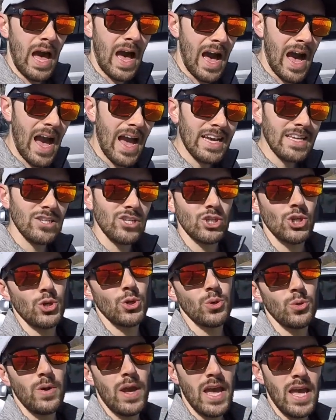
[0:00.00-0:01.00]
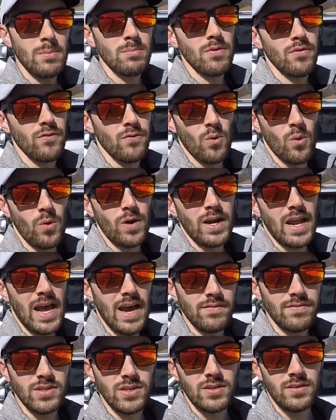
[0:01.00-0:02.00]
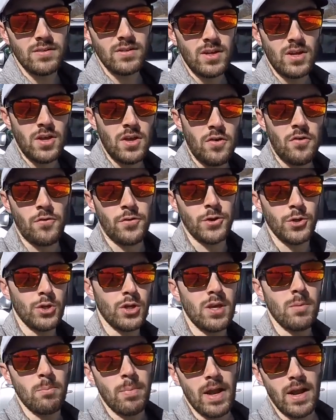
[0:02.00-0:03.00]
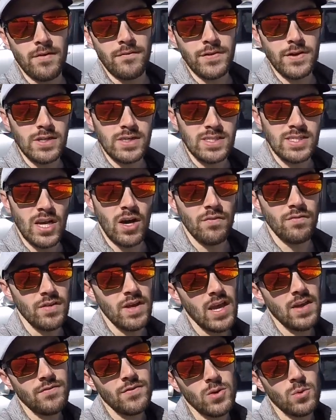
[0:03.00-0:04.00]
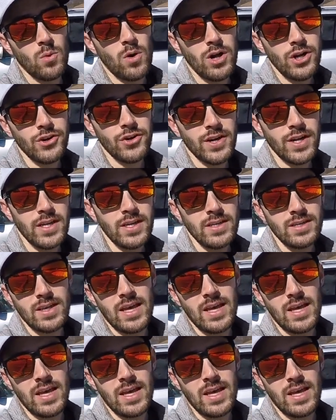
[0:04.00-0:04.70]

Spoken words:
I can show you a before and after for you to compare for yourself if you're wondering,